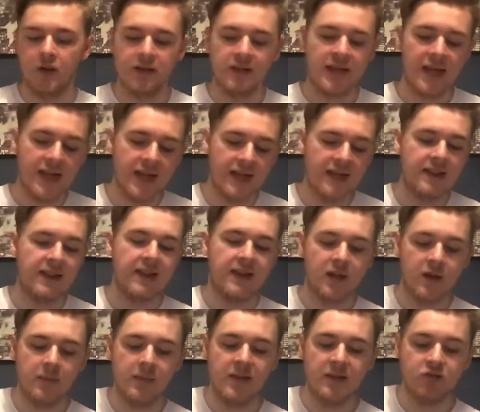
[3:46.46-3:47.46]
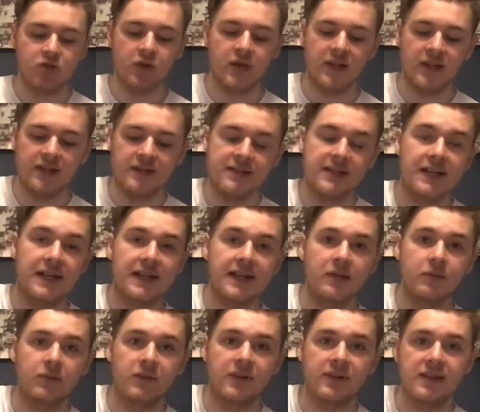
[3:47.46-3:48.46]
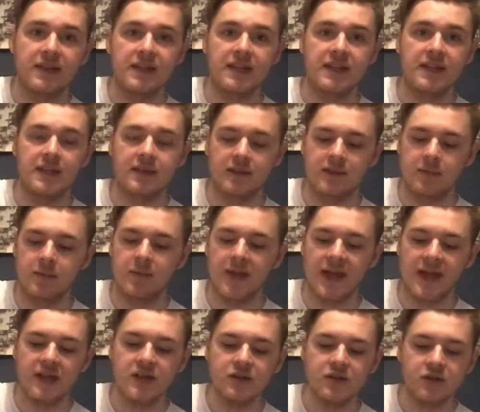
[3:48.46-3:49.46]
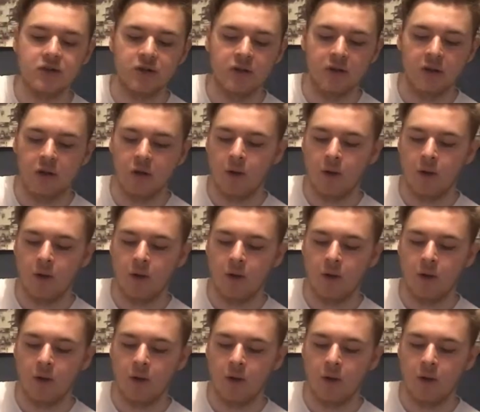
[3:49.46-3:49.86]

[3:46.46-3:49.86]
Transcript: yeah, they're going to be tricky to clean with the mesh,